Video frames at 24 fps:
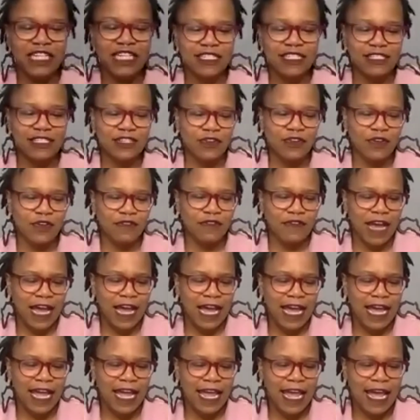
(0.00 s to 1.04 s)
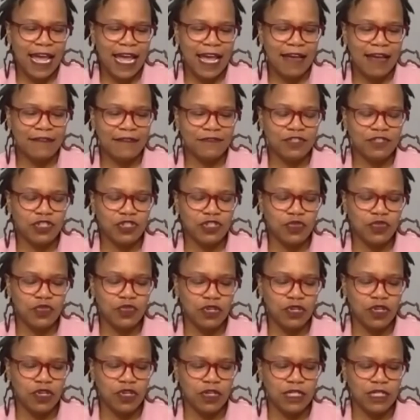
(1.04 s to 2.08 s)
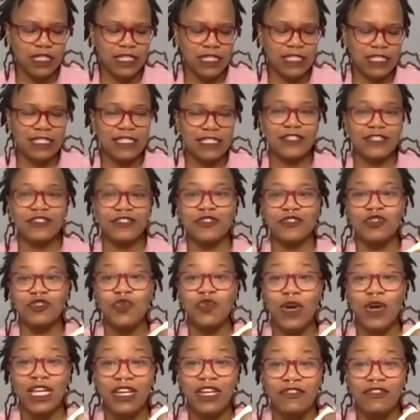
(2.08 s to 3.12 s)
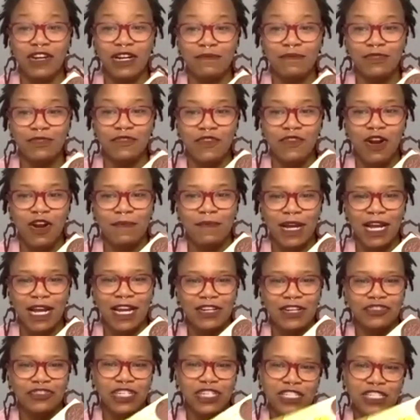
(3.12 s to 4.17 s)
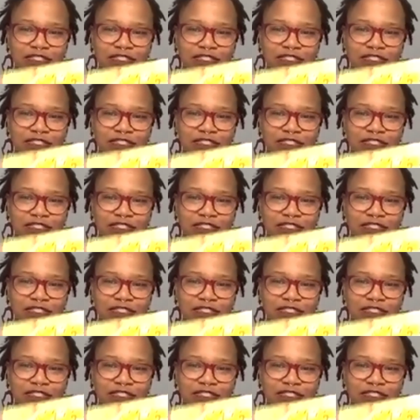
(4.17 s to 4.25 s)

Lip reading: So if I have 2 cookies, there are 20 grams of carbohydrates. So